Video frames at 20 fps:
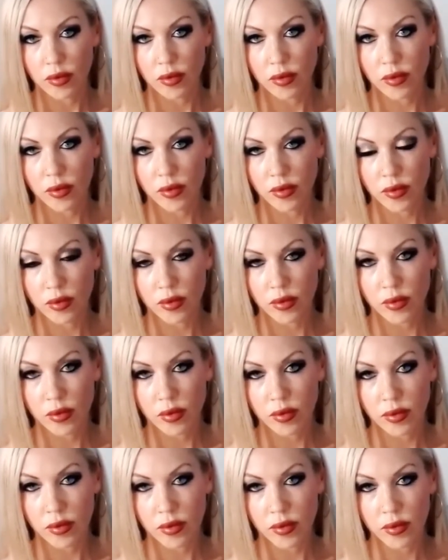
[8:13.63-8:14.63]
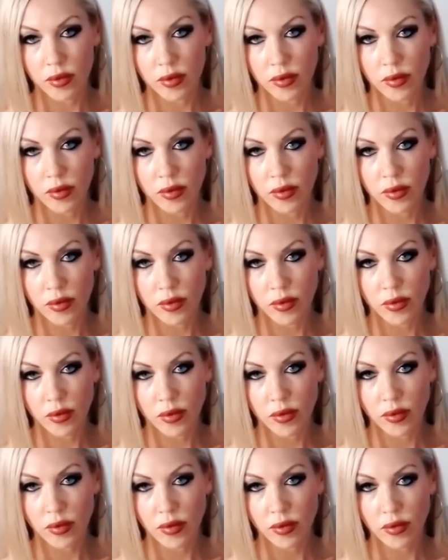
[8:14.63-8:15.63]

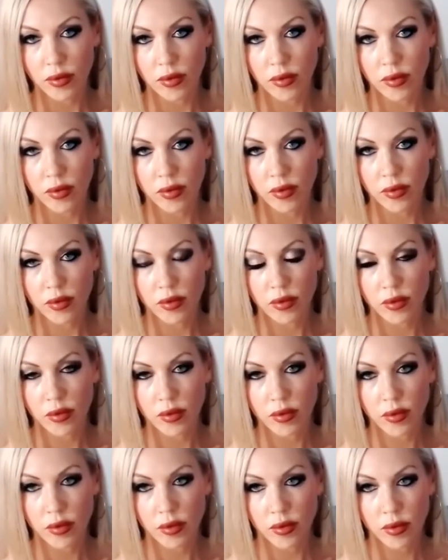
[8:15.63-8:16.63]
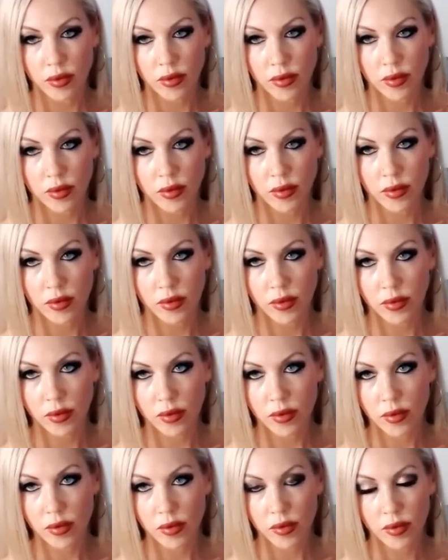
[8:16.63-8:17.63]

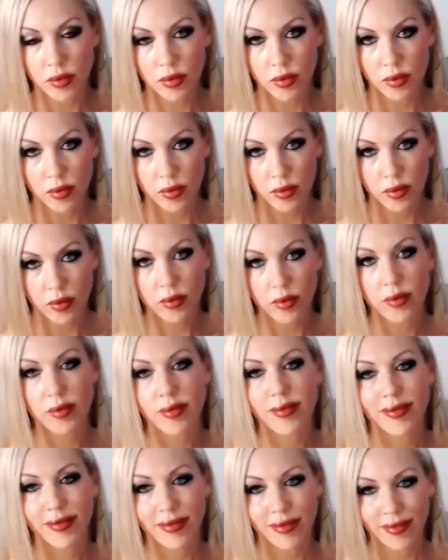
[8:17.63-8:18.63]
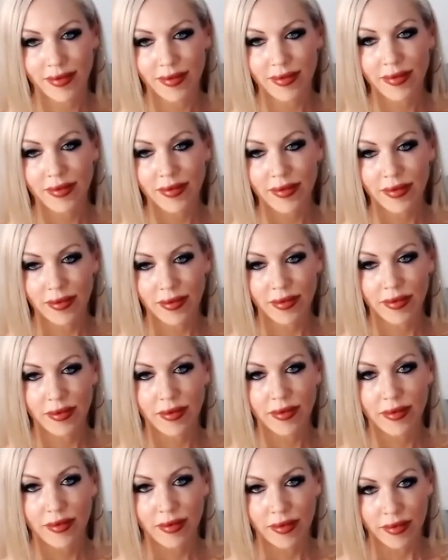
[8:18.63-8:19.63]

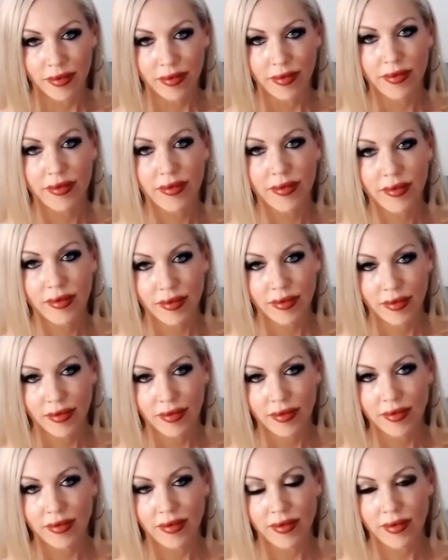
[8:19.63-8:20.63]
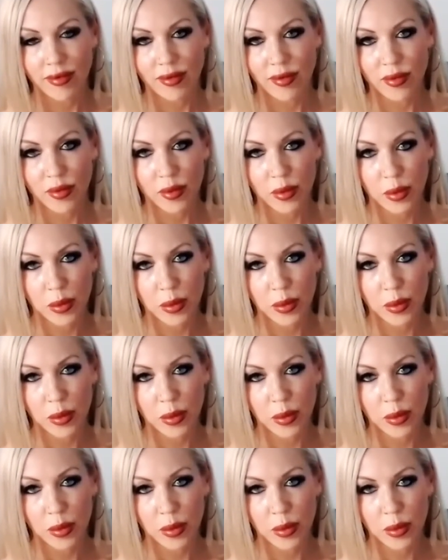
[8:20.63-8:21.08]
(not speaking)